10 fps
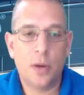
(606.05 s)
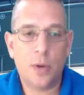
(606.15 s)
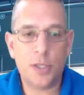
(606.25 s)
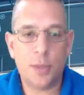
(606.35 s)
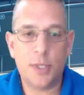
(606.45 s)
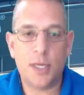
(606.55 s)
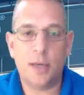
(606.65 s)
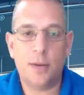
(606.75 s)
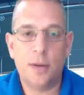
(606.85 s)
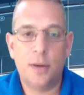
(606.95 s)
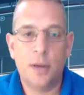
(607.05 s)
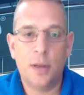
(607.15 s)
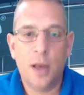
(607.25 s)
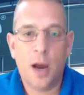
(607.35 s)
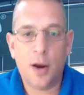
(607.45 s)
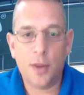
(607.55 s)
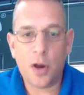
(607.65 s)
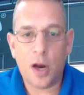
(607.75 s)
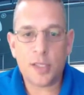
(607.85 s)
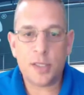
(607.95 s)
Question number ten. Are the
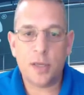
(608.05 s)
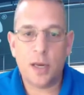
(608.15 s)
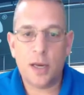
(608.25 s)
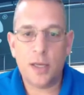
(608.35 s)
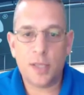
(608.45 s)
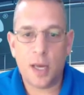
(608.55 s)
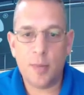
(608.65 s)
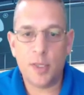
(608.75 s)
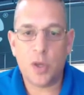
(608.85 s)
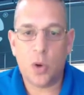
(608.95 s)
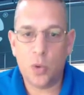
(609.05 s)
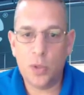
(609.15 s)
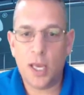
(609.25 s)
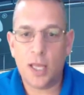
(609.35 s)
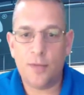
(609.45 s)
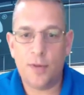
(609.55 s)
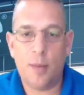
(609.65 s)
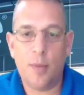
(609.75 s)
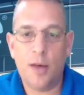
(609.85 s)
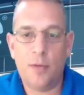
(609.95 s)
cost assignments only at the V
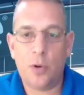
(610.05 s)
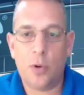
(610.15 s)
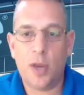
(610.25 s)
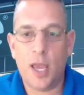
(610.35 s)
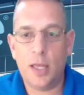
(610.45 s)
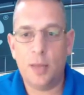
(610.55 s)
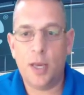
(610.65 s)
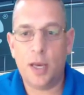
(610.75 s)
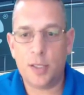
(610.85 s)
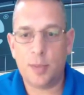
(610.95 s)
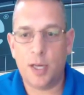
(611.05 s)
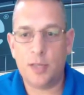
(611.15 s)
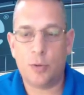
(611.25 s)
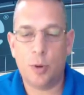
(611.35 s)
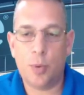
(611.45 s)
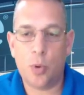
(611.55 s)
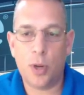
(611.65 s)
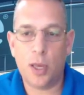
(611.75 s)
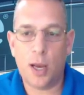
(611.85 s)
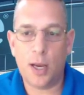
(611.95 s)
M level, or can they be customized for
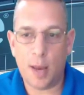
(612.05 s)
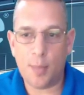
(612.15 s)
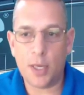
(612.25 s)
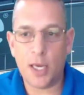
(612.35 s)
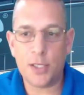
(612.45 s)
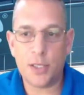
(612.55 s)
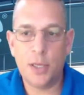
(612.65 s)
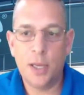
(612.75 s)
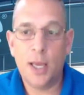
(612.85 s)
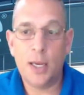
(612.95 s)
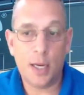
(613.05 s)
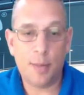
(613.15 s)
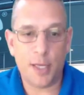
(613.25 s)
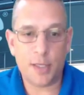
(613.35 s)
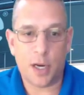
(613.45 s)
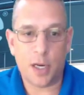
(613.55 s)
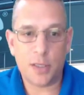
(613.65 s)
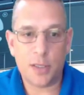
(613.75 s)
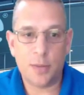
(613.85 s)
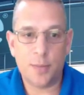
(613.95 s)
reporting on application and database
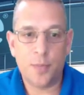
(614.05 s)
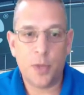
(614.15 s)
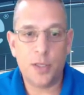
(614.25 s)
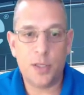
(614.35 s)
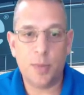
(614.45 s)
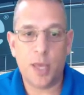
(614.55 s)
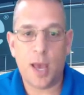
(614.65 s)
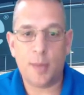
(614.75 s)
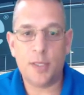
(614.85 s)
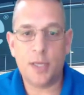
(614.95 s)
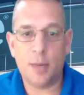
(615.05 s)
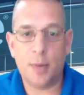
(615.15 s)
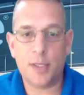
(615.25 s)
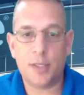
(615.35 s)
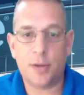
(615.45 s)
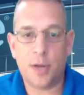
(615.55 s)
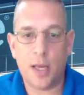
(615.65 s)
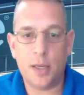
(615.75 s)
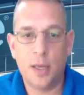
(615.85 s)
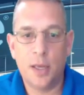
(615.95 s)
costs, assuming apps and databases are
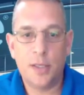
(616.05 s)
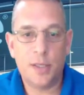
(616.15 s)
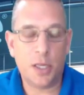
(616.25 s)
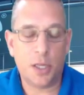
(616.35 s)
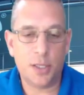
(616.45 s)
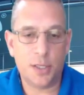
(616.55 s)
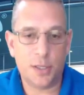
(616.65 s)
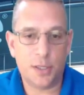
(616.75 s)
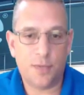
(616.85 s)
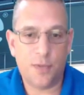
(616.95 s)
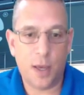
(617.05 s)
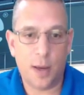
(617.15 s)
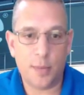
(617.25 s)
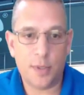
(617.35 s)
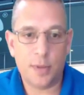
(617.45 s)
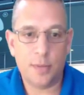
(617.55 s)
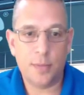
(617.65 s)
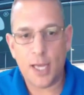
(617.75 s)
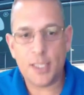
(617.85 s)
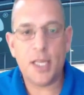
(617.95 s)
not single instance V Ms?
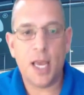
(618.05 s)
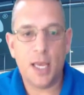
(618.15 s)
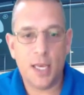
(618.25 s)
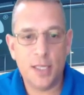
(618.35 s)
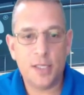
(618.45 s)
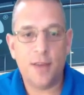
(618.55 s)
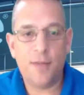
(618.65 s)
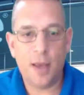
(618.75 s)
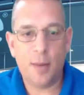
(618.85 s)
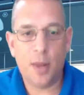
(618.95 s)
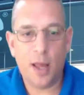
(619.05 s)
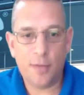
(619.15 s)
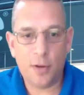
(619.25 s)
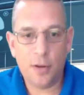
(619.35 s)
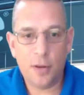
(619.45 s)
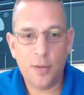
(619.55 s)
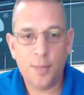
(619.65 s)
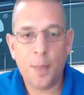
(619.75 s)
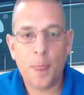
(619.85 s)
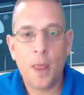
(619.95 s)
H C A is a V M level,
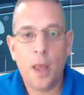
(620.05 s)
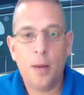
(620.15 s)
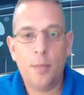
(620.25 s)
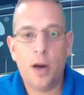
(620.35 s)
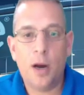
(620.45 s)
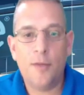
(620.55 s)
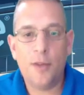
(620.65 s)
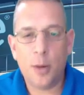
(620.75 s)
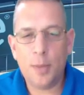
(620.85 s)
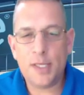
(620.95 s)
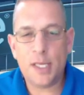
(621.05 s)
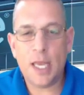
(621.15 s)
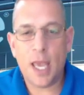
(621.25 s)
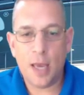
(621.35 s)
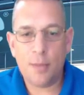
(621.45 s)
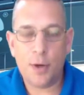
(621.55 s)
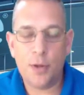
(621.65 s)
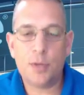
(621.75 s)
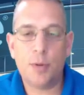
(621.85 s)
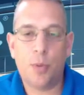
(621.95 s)
but V R B C can
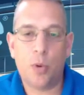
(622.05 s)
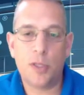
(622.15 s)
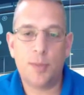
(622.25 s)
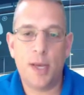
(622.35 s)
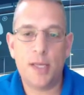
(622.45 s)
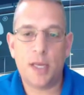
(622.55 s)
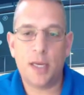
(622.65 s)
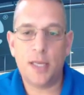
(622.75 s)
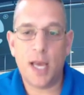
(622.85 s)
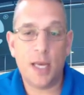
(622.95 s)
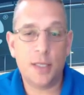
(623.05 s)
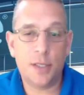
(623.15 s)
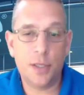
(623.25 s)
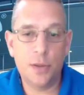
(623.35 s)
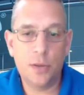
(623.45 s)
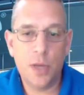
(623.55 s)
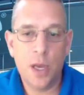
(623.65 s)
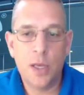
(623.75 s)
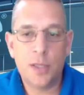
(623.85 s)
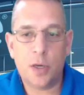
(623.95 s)
produce reports based on tags too.
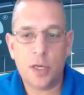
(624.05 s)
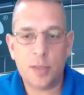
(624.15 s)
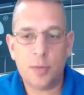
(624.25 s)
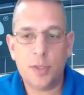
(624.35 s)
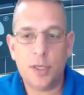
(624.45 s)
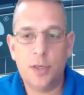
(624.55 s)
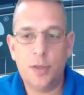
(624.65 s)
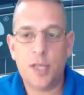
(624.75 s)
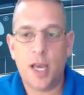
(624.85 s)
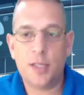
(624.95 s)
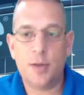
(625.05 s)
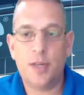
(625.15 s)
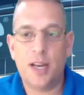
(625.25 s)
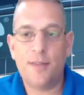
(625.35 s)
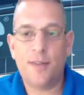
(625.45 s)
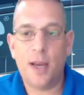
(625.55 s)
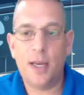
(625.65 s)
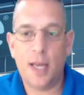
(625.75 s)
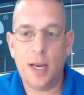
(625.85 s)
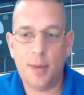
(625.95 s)
So customers can use tags to identify
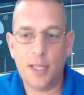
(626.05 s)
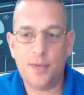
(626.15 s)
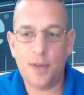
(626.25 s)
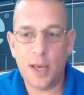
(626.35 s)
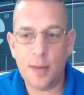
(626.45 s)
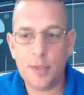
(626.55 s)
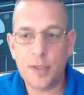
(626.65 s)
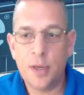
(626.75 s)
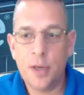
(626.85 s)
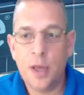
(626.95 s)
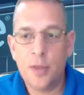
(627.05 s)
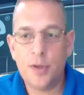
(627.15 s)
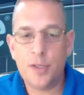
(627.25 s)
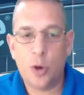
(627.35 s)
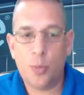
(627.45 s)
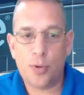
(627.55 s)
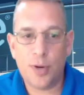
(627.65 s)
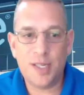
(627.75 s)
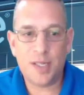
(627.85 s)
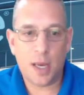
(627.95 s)
database V Ms. There's no
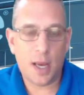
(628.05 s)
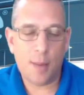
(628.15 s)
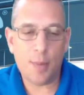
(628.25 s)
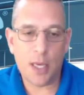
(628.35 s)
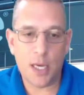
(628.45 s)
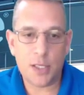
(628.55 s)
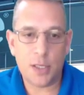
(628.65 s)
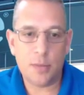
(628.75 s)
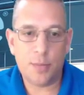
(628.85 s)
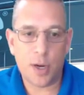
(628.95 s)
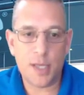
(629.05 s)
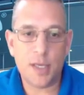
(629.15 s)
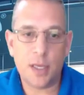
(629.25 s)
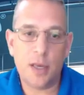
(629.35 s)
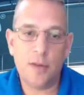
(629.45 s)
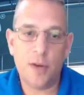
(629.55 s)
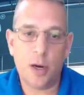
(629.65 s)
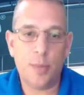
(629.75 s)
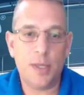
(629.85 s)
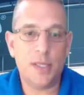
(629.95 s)
preset application pricing in V
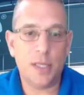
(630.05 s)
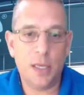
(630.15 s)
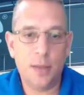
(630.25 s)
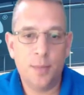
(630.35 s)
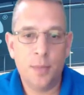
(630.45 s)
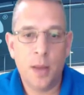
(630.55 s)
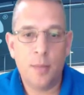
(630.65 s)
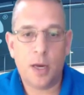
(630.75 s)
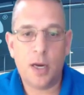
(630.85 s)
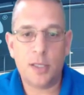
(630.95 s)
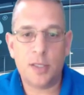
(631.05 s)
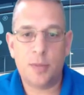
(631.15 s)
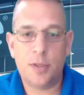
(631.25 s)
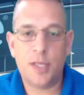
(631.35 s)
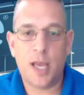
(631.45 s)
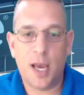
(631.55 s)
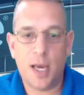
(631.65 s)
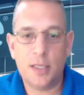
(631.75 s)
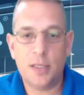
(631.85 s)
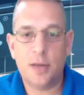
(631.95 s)
R B C, but customers
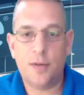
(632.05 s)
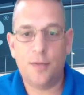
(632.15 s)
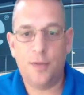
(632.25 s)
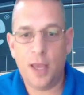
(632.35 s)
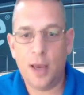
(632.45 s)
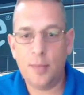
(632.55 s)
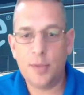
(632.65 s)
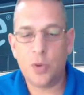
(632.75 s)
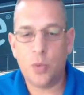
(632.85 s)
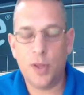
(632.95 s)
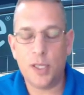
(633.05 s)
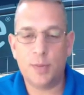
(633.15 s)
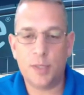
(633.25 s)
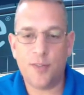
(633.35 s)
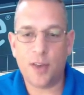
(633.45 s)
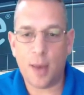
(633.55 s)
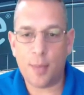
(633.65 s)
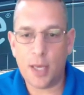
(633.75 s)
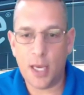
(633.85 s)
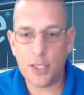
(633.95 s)
tag V Ms with a specific
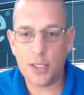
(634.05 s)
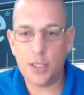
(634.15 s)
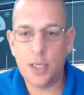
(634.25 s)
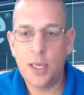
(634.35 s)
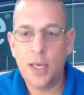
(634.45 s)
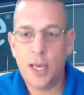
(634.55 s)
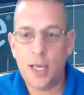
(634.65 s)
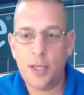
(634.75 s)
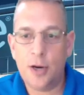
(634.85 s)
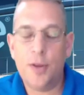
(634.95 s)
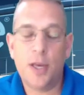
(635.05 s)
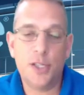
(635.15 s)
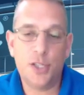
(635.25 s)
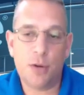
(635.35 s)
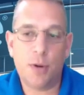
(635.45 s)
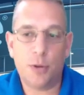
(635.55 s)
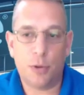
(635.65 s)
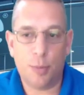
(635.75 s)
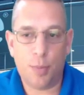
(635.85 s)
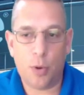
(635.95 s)
application, and there they can generate the
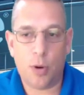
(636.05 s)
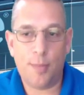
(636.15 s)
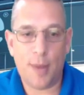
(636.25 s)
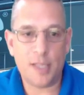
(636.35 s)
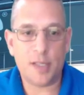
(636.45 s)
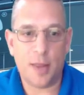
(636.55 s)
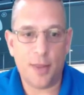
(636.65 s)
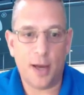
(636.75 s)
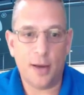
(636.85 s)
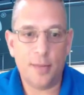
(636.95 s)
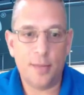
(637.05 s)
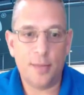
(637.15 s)
report based on that.